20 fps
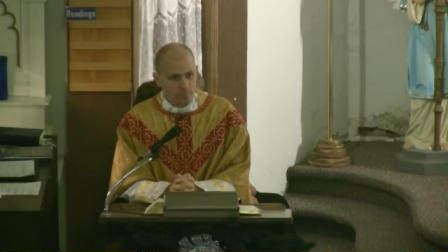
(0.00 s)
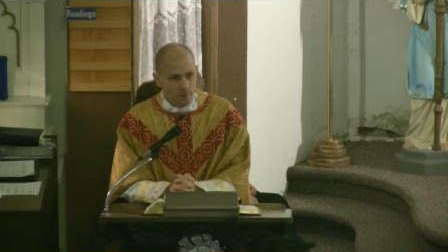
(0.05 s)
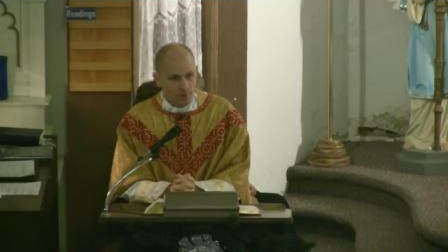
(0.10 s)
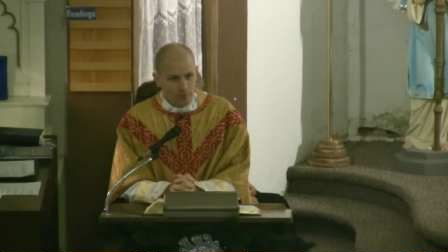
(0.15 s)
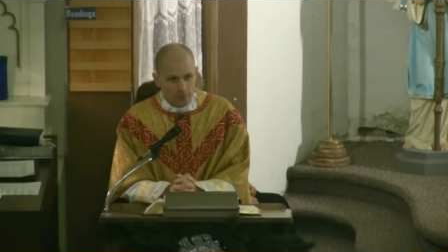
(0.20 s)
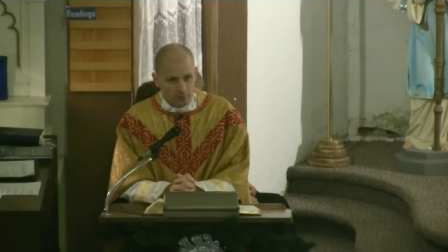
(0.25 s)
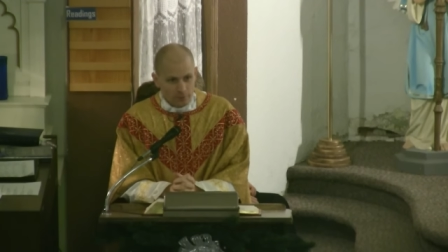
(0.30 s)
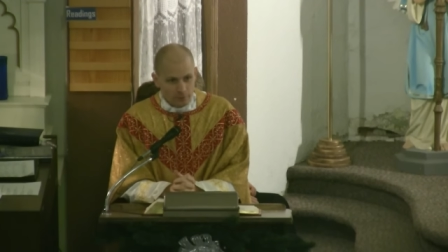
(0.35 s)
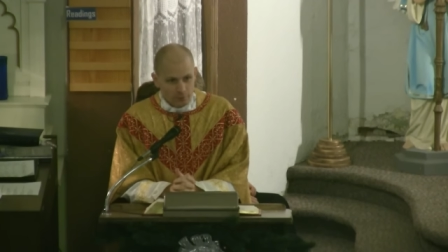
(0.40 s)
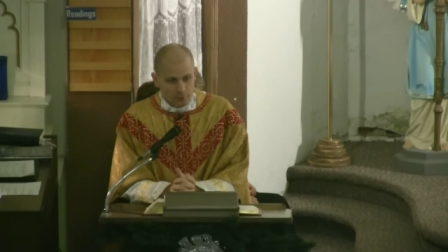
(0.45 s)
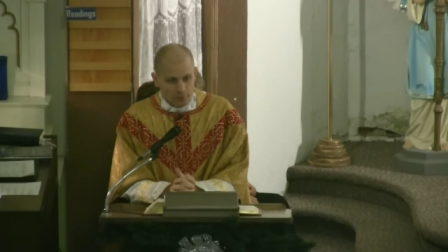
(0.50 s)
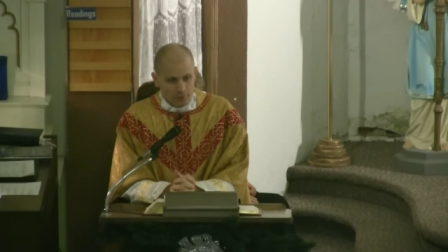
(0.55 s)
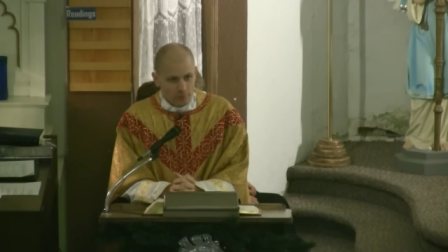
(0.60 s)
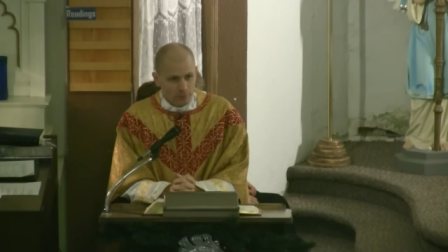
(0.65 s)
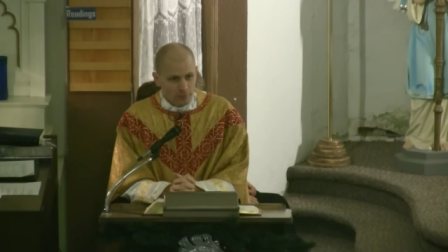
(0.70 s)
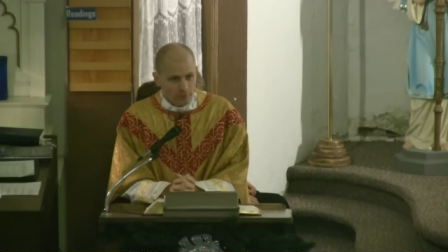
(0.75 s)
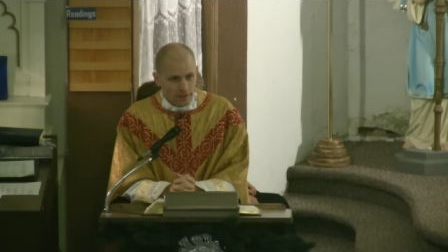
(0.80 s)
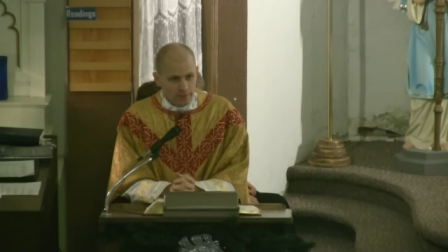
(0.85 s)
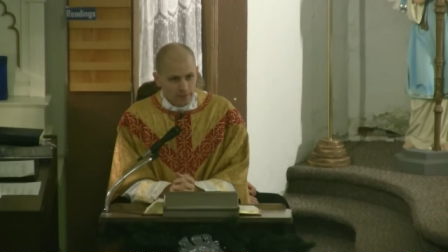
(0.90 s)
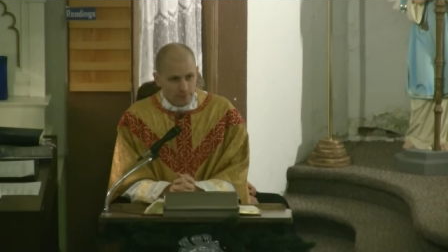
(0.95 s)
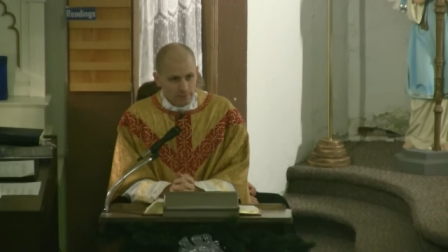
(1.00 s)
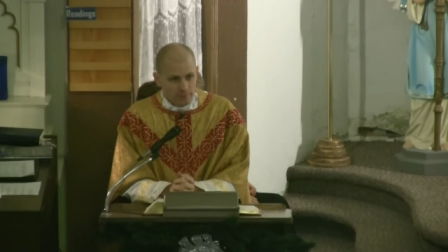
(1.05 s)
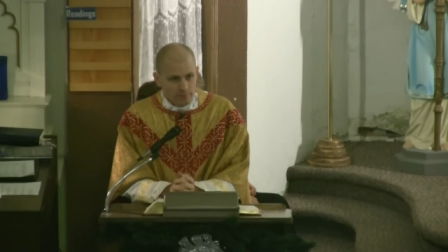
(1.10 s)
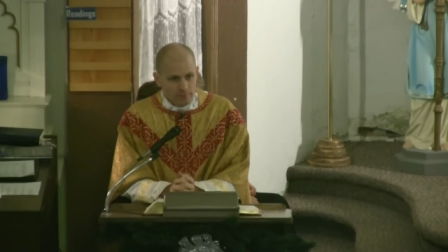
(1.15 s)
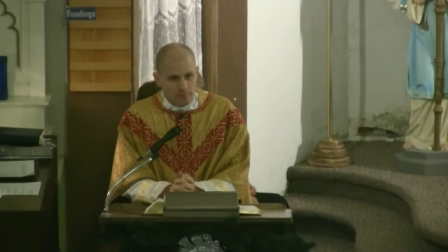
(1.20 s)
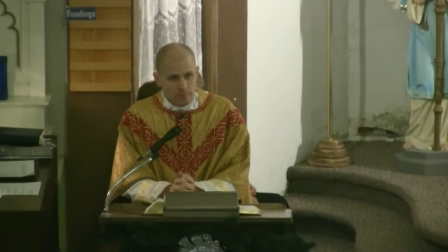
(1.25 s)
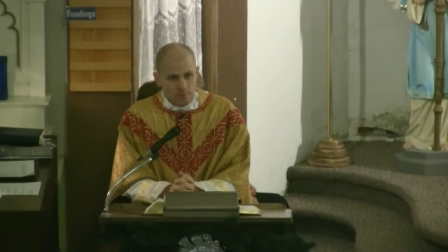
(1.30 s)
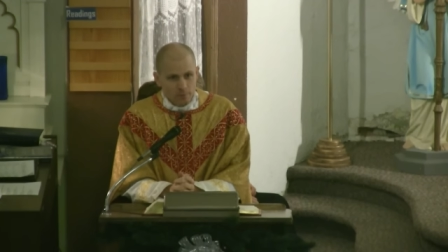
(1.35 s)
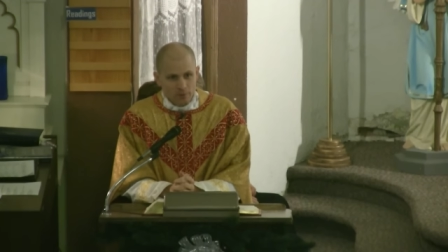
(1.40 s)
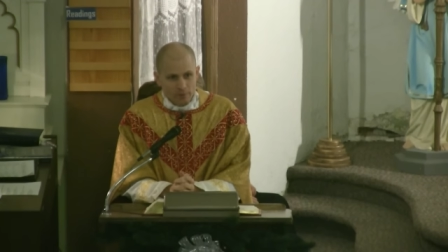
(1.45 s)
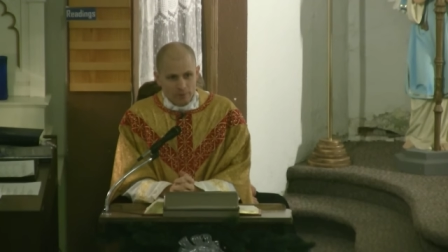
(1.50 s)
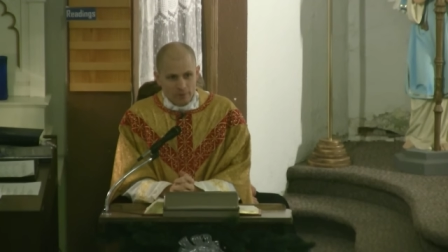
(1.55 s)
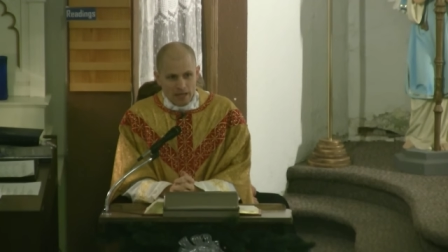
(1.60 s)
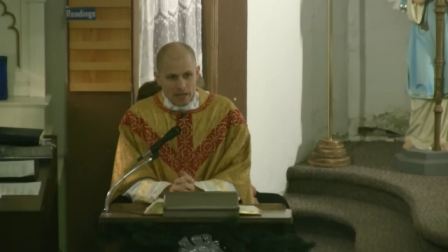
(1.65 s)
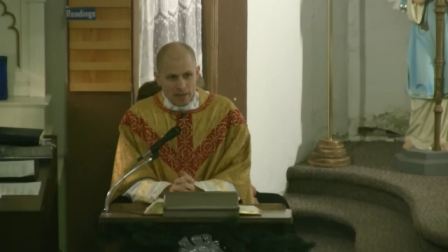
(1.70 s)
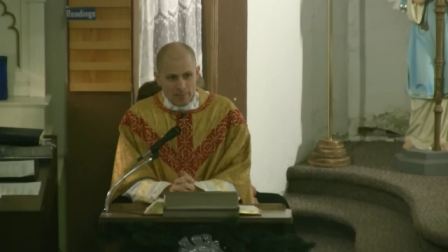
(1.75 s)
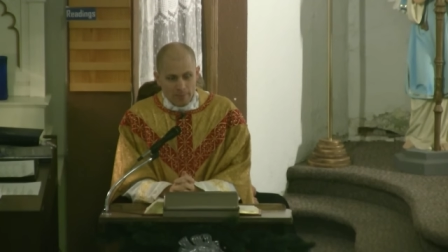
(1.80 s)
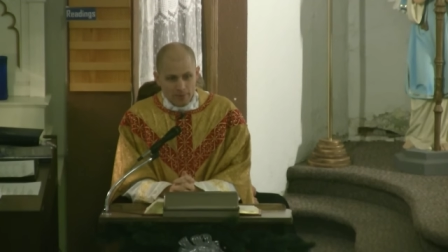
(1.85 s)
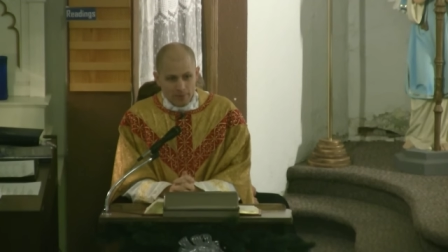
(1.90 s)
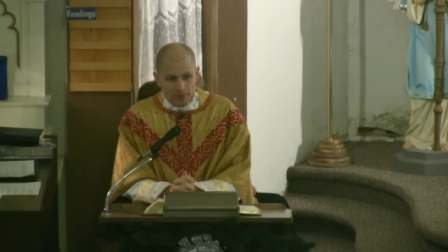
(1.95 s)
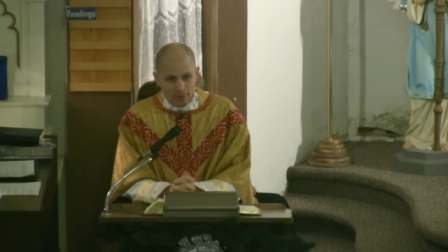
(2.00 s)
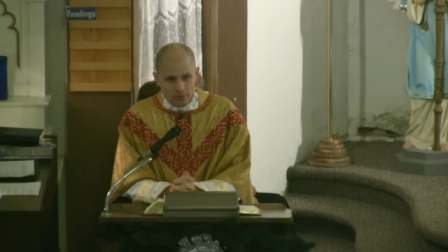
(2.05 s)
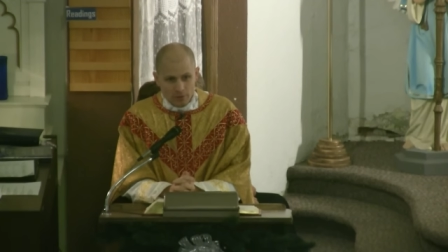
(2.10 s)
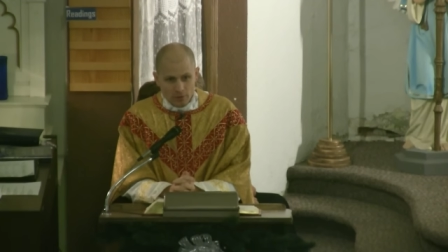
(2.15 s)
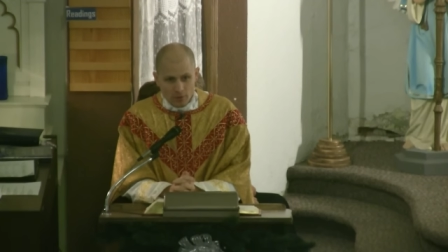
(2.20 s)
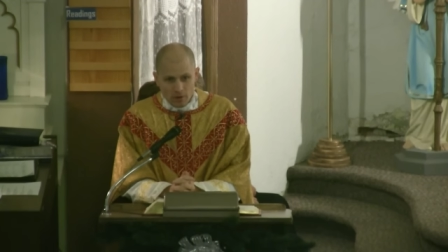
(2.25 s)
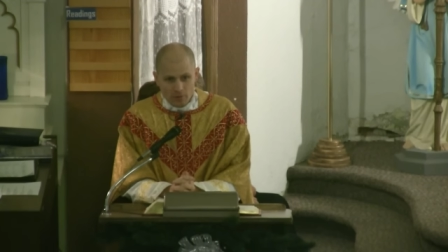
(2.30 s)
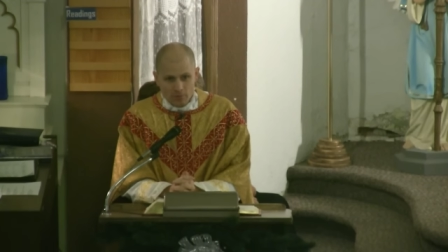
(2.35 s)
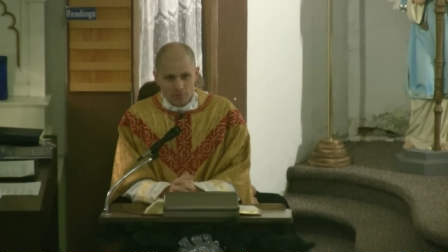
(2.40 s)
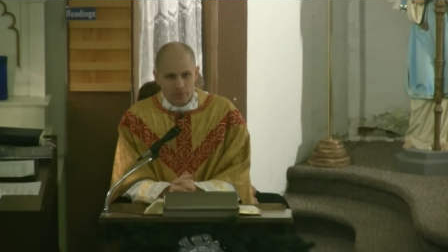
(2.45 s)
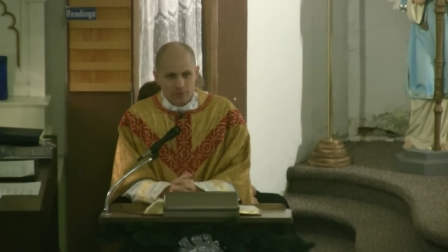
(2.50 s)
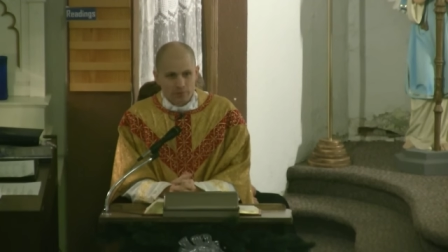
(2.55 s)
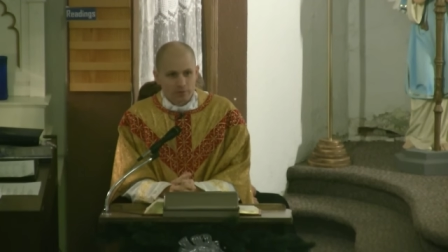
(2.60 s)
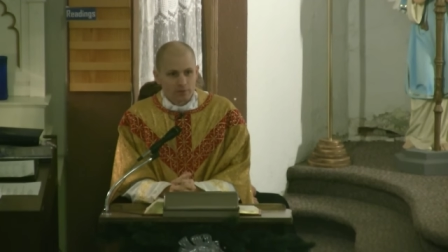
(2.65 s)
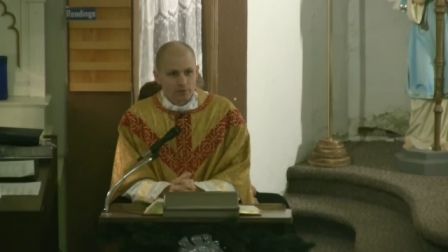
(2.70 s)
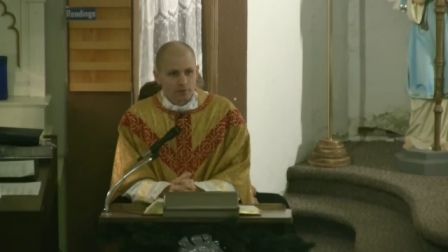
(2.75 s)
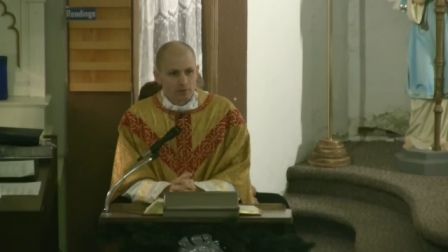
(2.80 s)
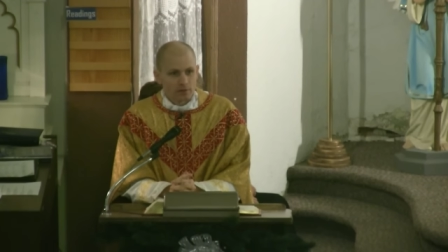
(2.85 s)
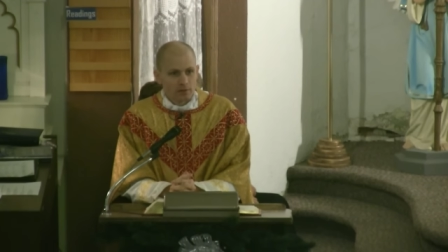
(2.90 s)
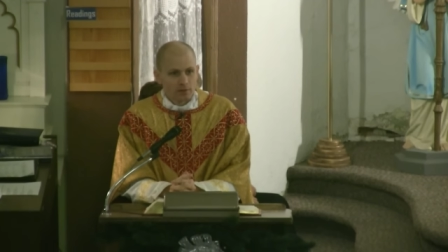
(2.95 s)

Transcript: our inner circle, not just the people that we happen to get along with.